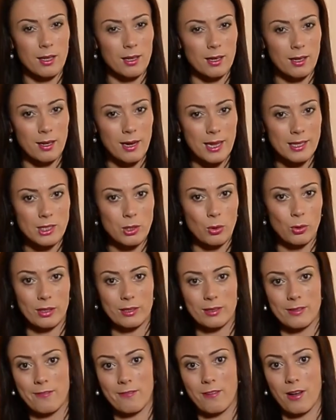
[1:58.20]
Let's look at
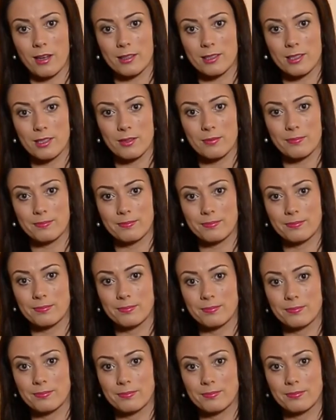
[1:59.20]
the fat.
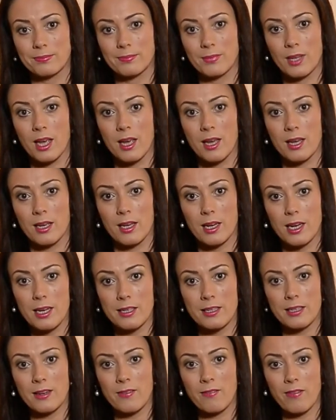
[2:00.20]

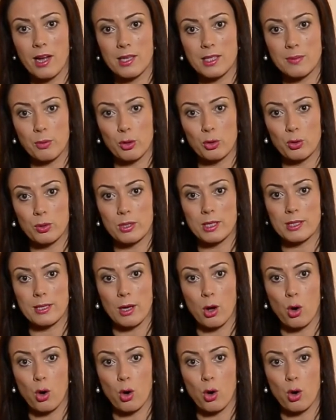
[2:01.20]
Eating fats produces a